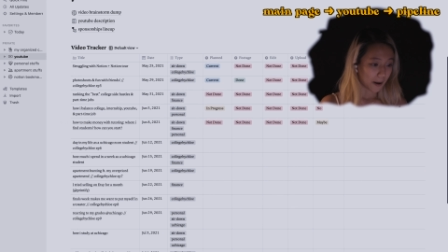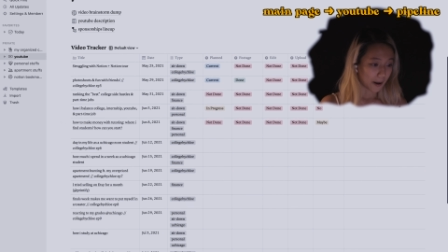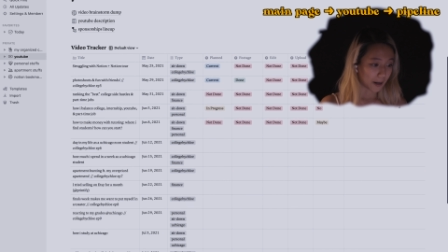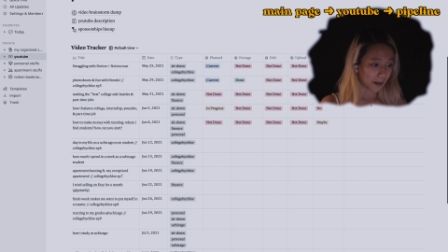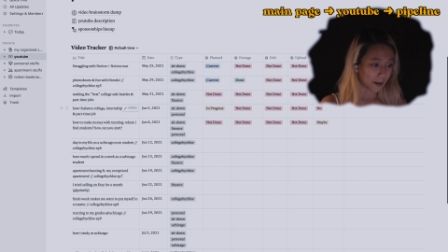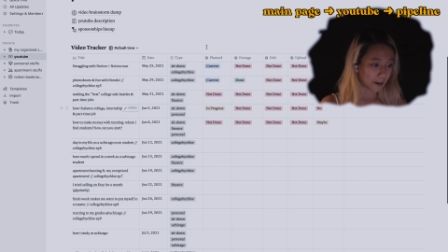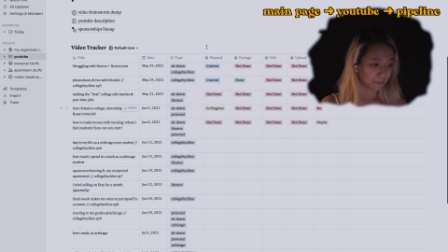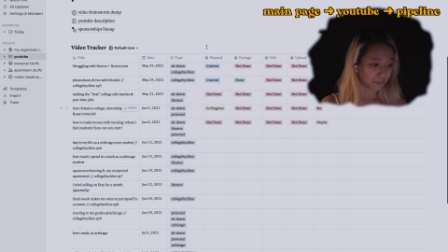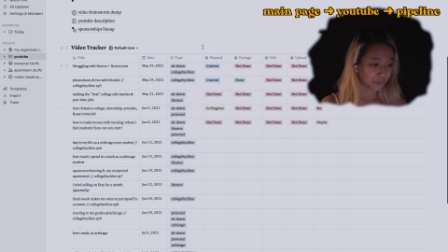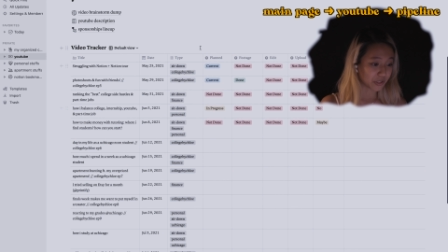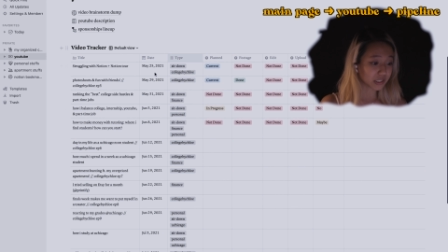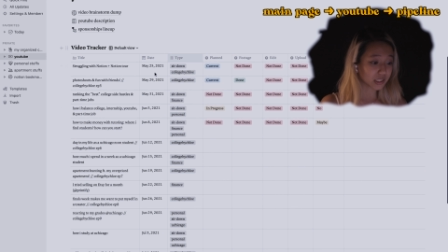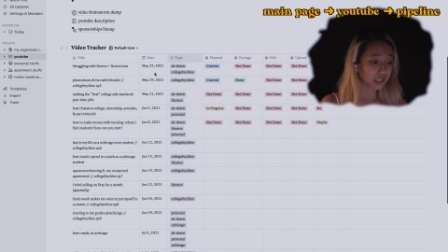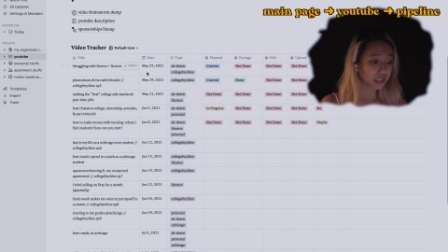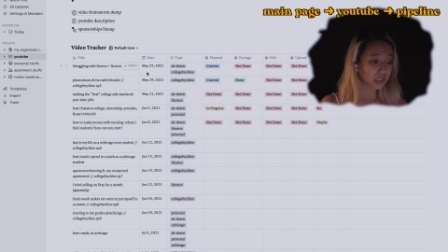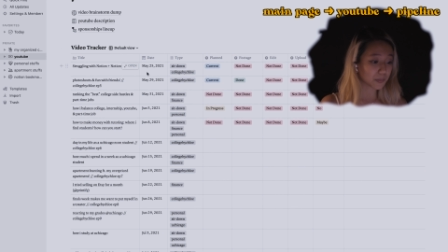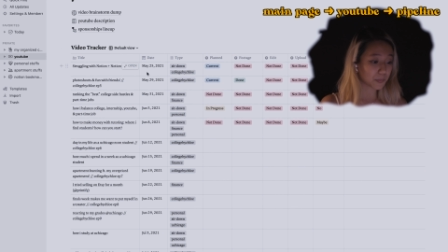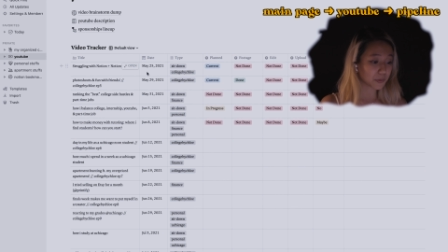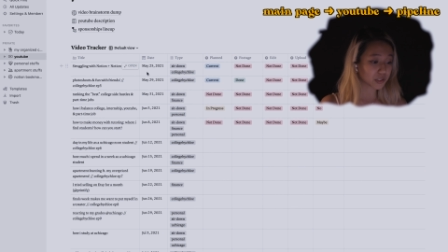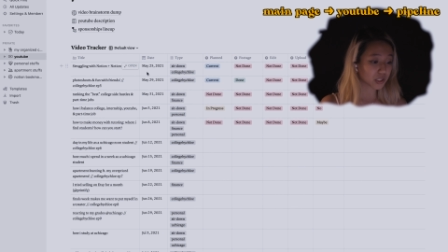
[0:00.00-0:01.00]
Um, this is
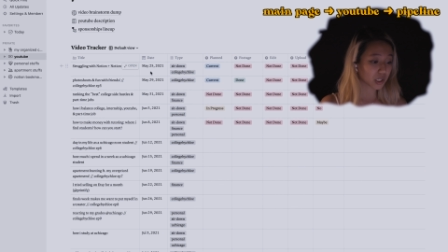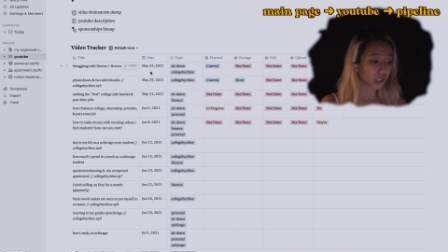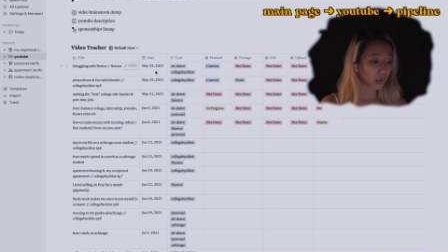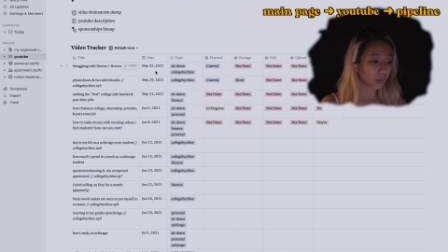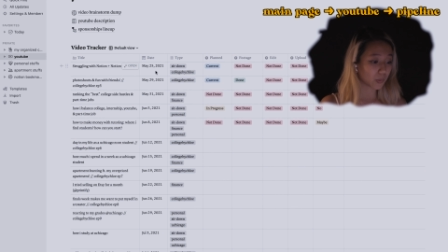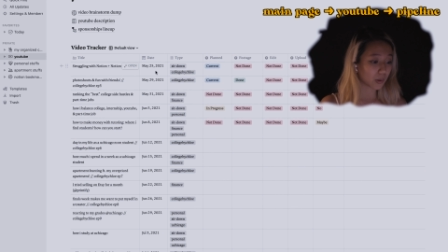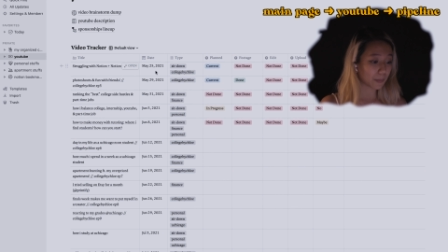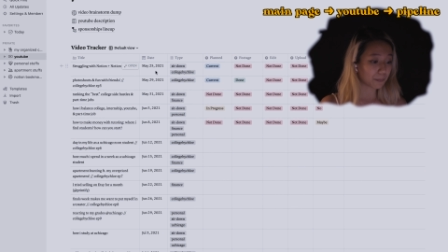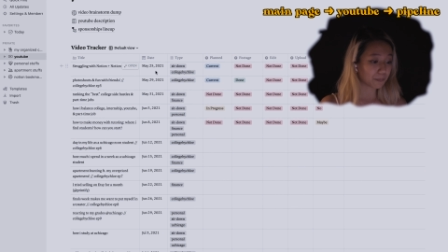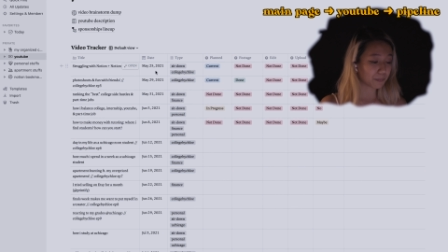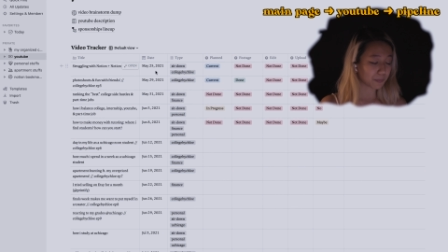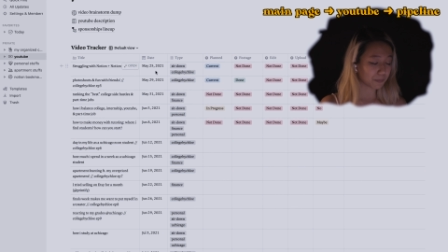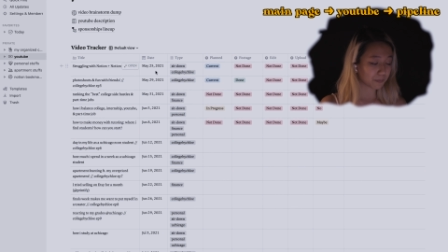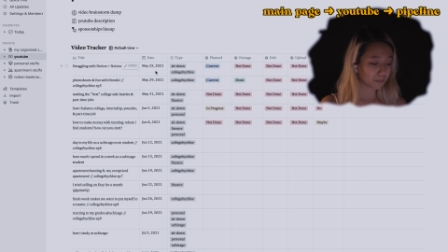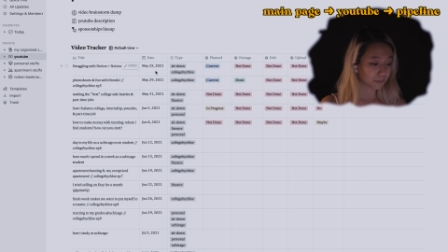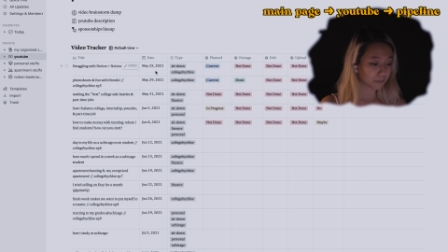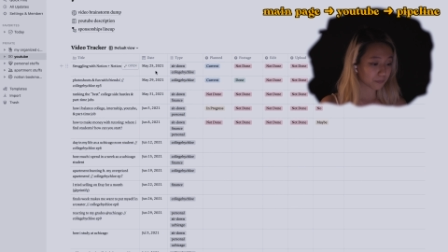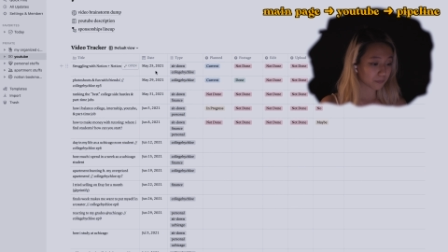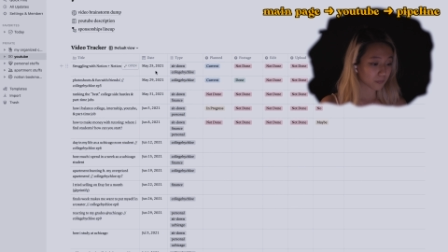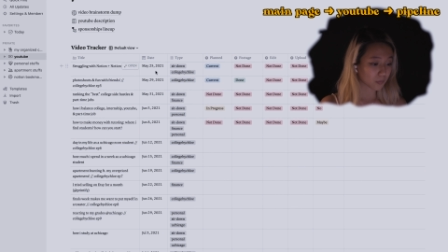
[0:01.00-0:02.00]
supposed to go up
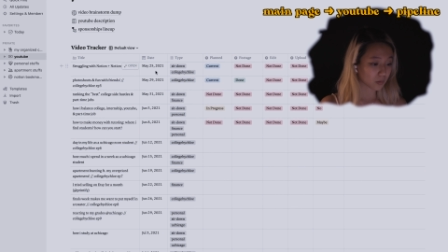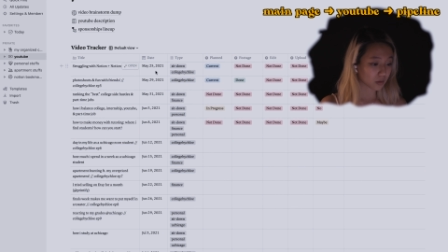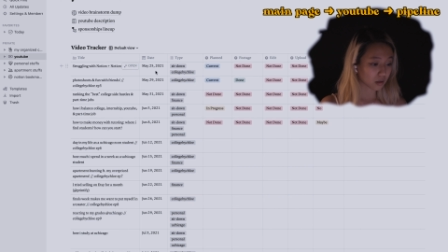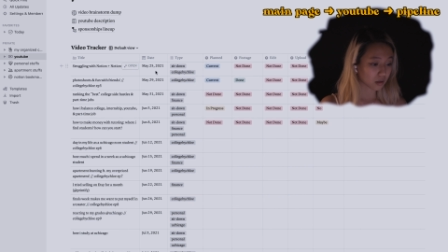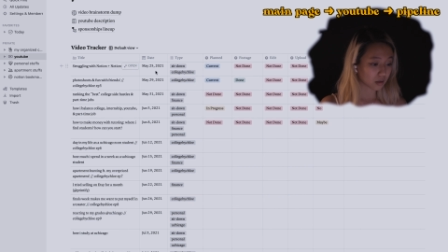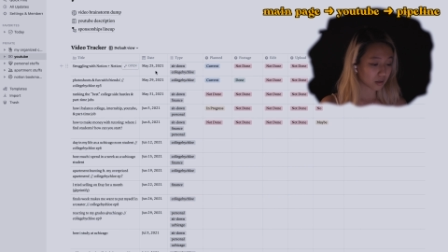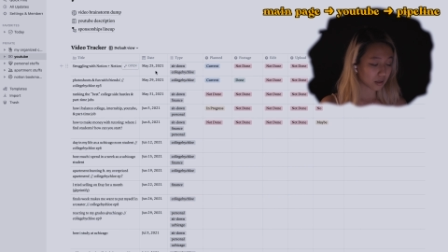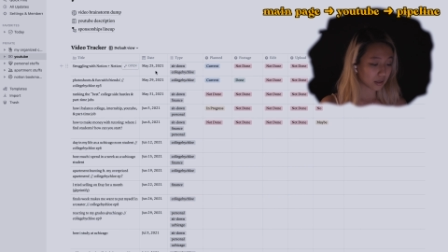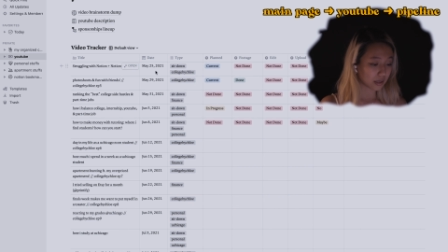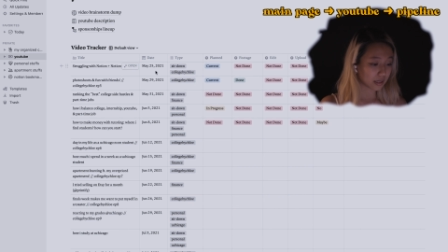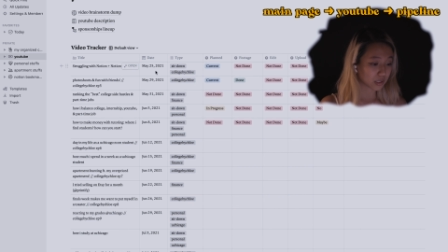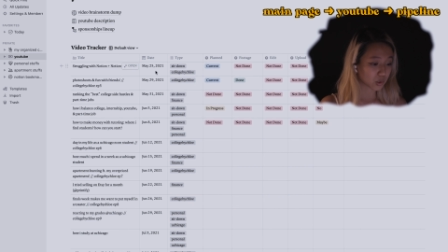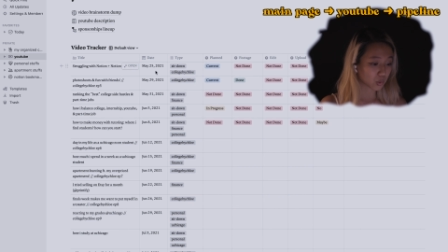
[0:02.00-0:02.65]
in